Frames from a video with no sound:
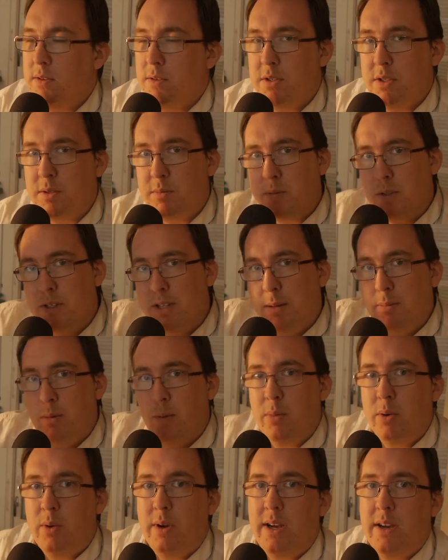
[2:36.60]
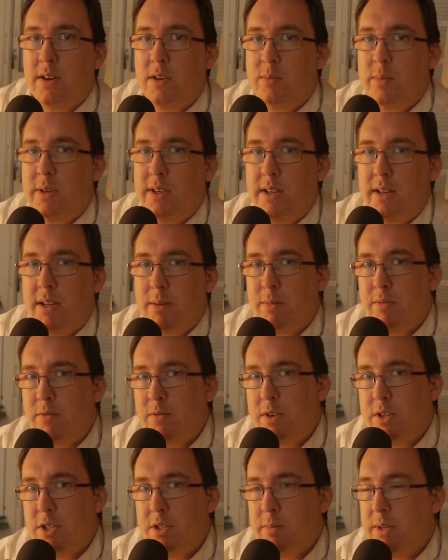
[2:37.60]
just slap a beret on me, and I'm a
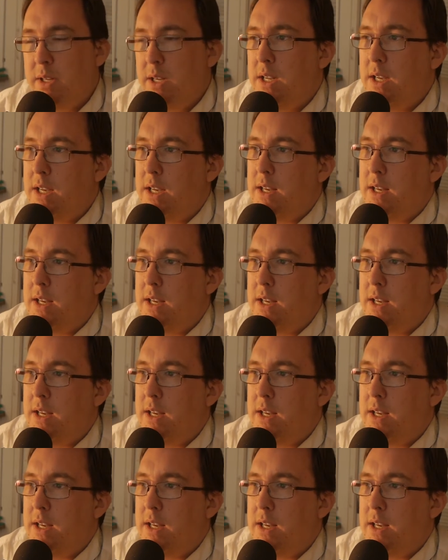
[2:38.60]
Frenchman.